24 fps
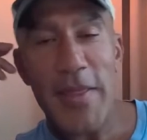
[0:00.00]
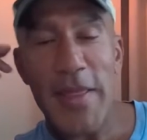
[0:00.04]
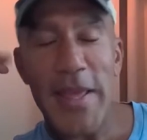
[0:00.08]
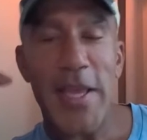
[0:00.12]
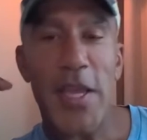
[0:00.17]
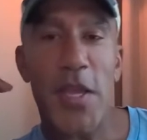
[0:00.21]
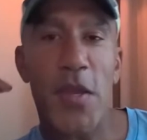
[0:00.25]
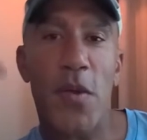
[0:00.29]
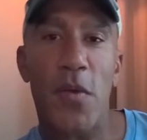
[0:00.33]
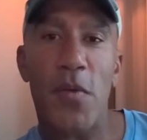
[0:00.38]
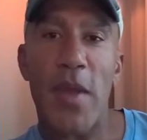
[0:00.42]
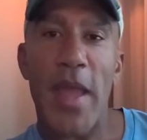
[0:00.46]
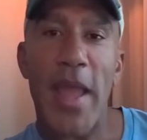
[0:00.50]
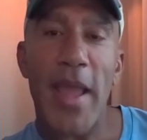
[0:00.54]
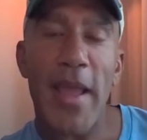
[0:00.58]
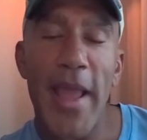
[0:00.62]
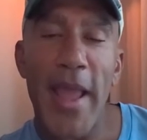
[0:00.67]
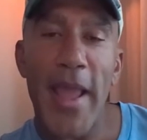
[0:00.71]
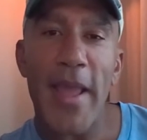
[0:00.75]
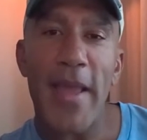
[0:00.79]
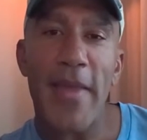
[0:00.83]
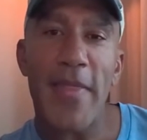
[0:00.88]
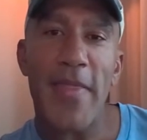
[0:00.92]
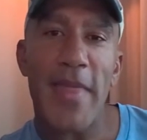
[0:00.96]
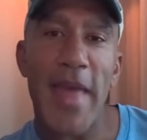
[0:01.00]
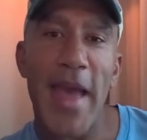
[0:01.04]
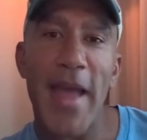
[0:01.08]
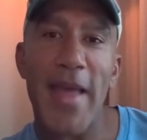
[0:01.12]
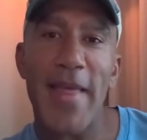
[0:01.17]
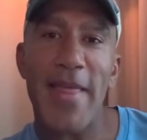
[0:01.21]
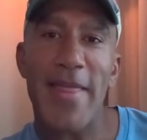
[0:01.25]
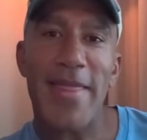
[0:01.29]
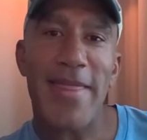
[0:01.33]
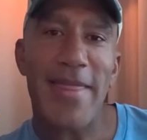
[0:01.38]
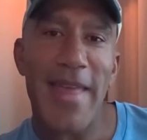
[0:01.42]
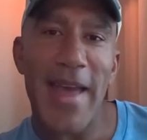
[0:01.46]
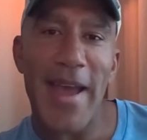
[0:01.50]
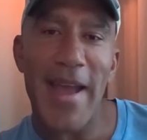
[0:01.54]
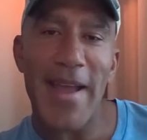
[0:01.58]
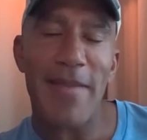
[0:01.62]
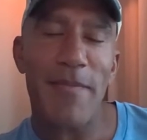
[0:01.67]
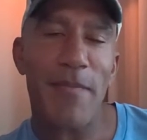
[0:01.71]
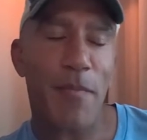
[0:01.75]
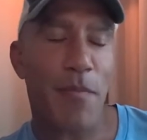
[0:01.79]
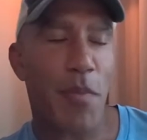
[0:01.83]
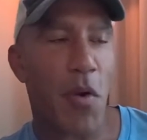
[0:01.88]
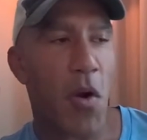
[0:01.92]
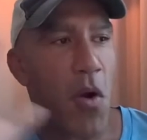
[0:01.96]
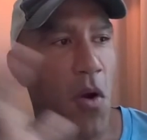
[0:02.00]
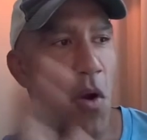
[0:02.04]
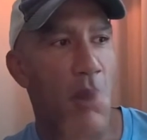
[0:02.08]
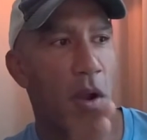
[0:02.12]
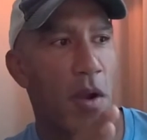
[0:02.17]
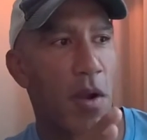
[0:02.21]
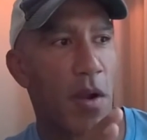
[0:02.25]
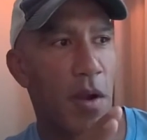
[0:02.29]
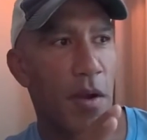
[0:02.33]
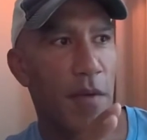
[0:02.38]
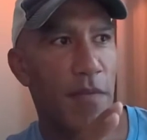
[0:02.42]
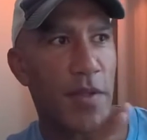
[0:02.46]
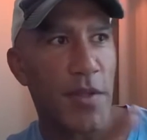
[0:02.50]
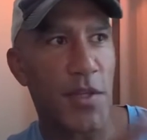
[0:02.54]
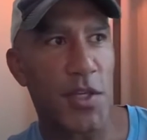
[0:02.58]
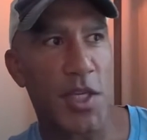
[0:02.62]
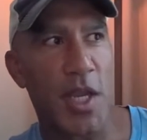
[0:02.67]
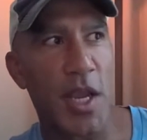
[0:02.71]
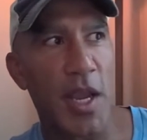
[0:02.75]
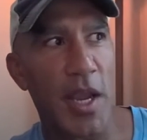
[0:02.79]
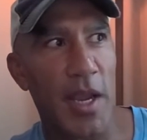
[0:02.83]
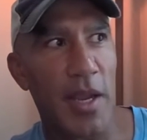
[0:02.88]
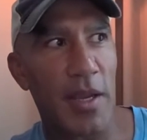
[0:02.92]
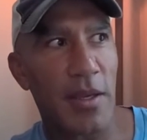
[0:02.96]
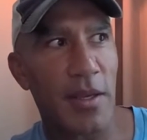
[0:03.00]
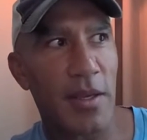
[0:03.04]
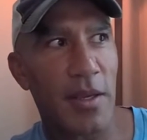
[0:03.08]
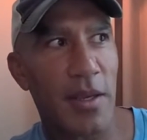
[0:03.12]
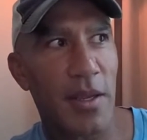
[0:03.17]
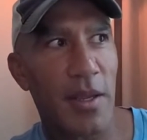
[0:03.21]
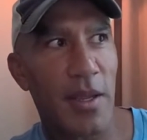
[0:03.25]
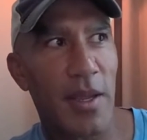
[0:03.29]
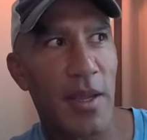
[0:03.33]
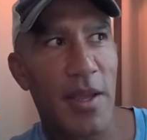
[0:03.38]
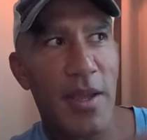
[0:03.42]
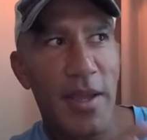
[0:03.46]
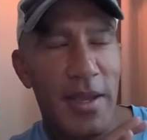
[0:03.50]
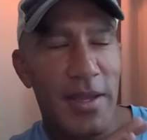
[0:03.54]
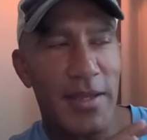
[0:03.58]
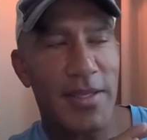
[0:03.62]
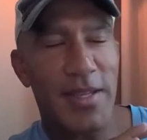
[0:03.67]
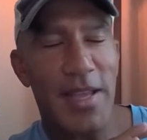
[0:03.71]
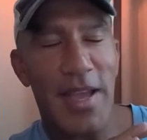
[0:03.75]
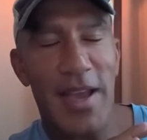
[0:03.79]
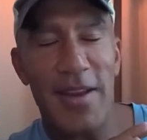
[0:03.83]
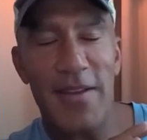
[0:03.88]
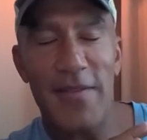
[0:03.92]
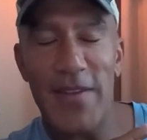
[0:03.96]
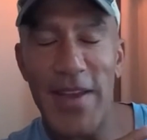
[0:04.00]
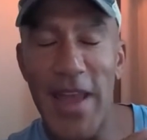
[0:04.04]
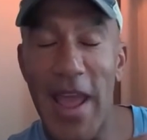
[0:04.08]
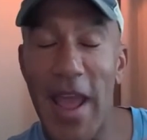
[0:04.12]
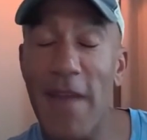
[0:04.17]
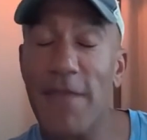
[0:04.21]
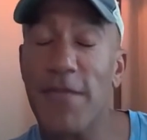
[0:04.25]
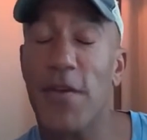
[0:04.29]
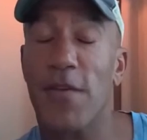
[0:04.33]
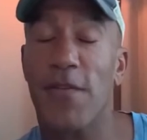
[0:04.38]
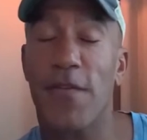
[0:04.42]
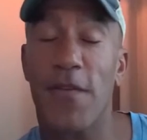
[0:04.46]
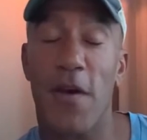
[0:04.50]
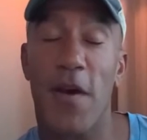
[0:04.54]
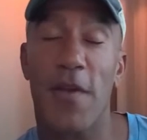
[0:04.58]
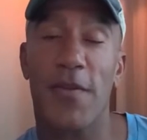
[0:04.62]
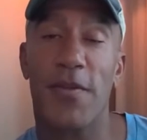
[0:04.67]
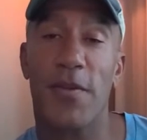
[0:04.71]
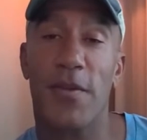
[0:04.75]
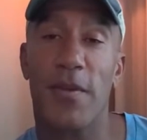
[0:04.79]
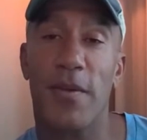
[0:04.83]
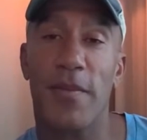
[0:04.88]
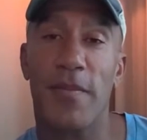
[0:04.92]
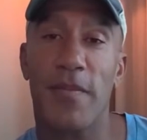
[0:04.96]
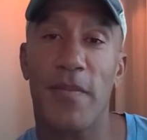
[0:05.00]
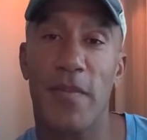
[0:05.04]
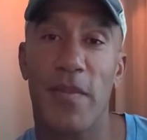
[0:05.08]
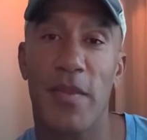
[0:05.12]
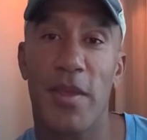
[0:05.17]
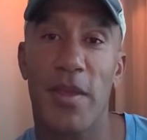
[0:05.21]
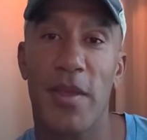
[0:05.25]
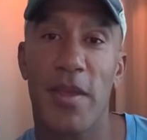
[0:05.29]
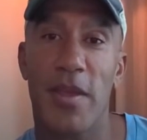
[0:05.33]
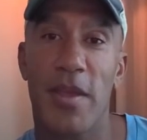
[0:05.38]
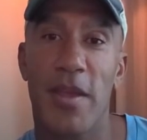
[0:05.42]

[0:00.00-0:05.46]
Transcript: the, you know it, it, that that part of the chain is kind of an afterthought to them